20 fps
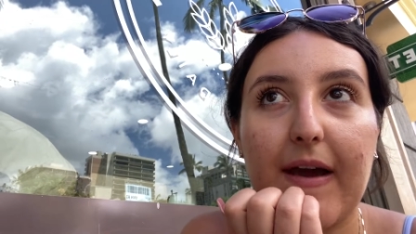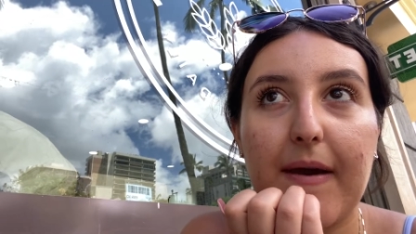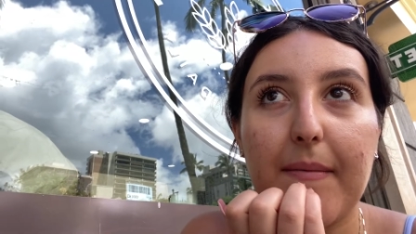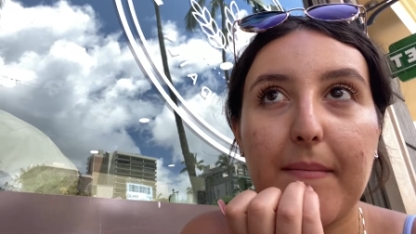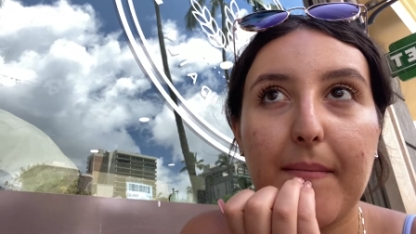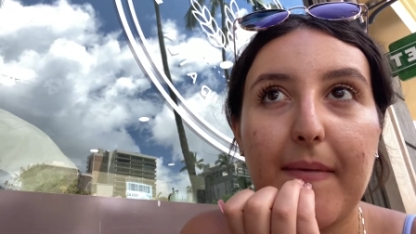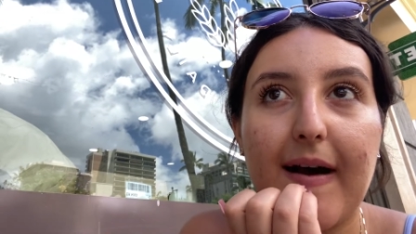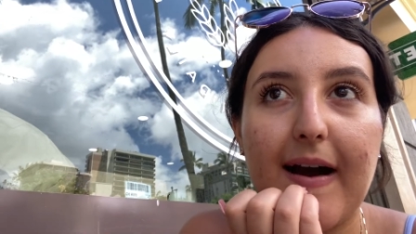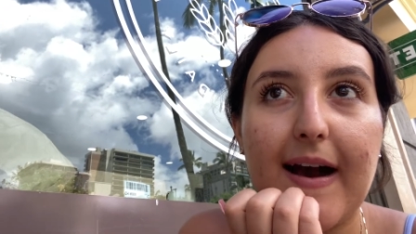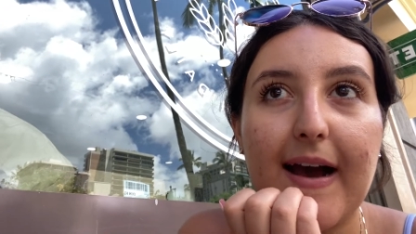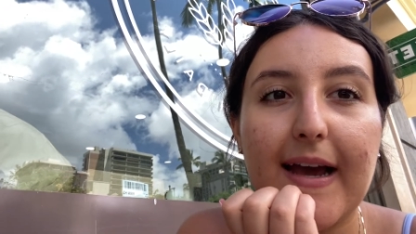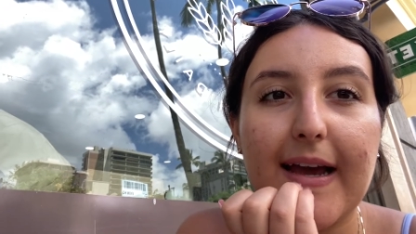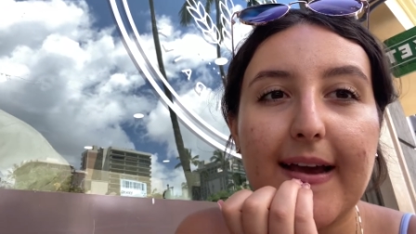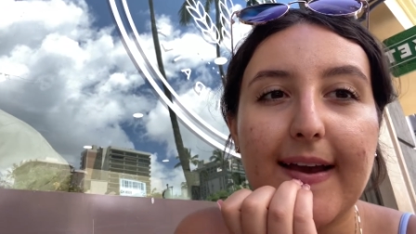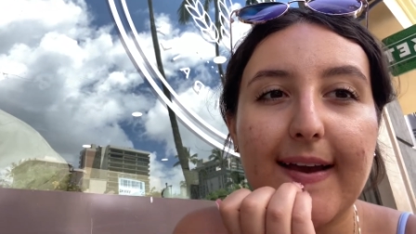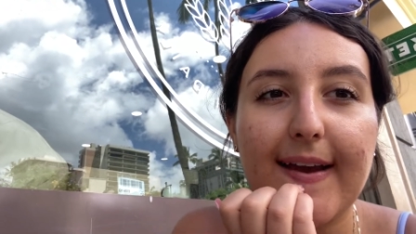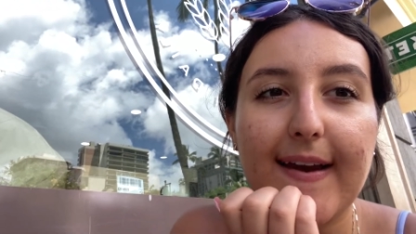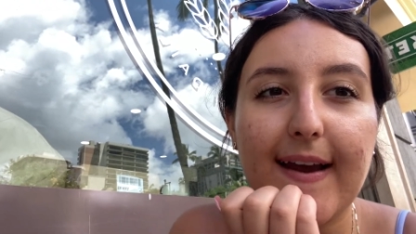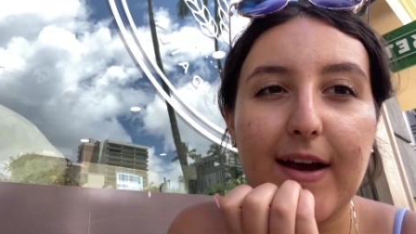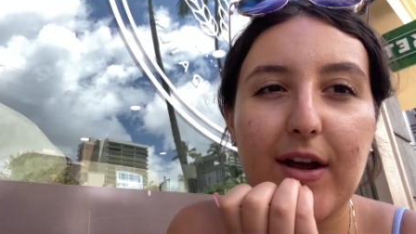
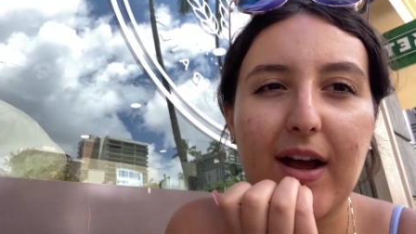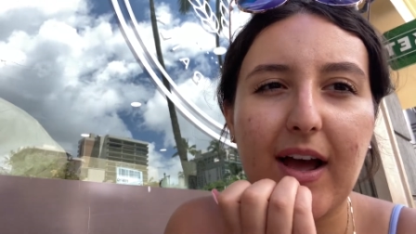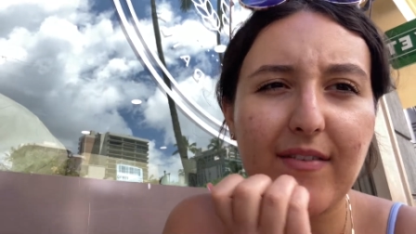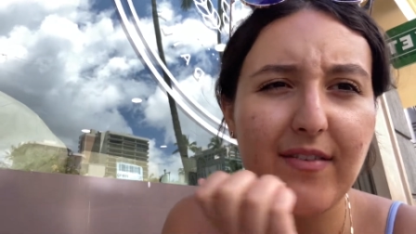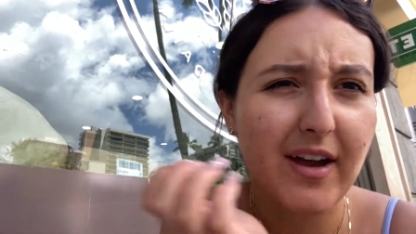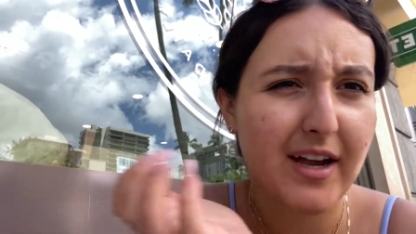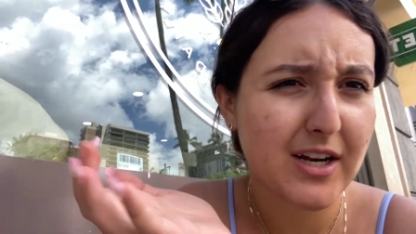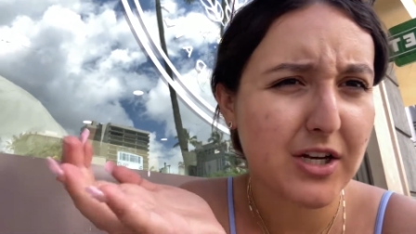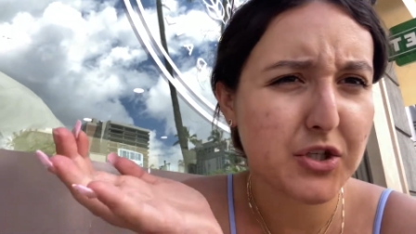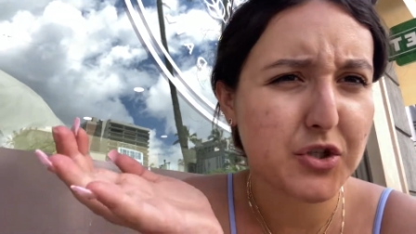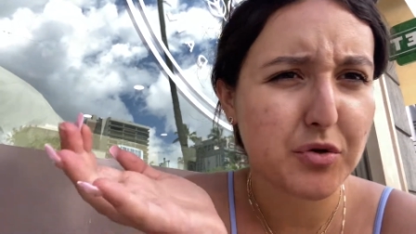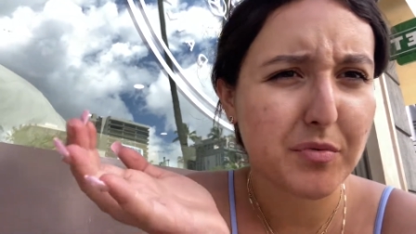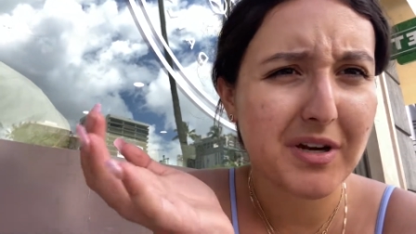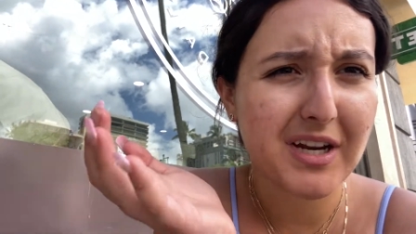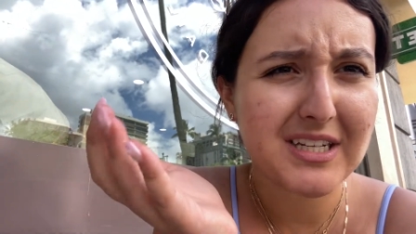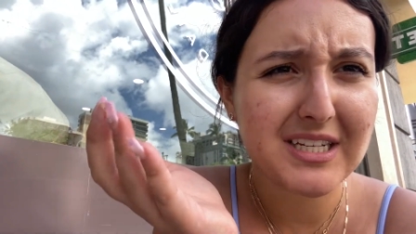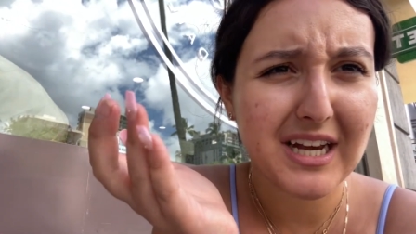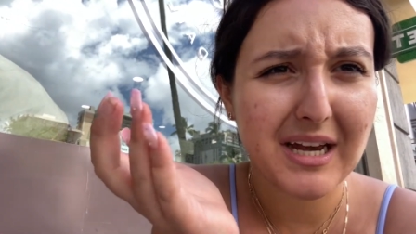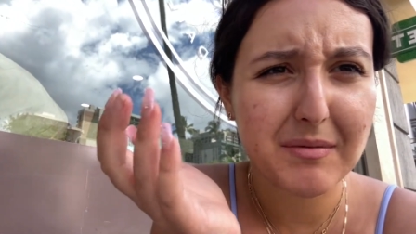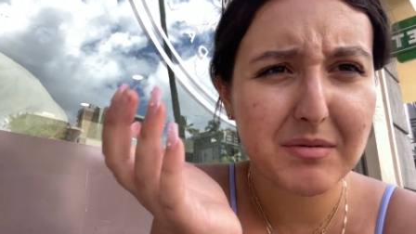Mine, I haven't had it too many
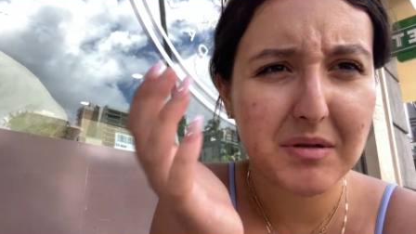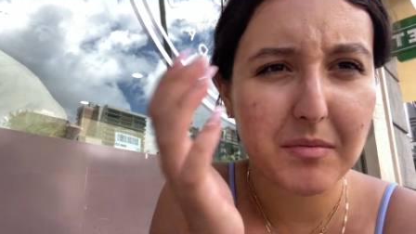times.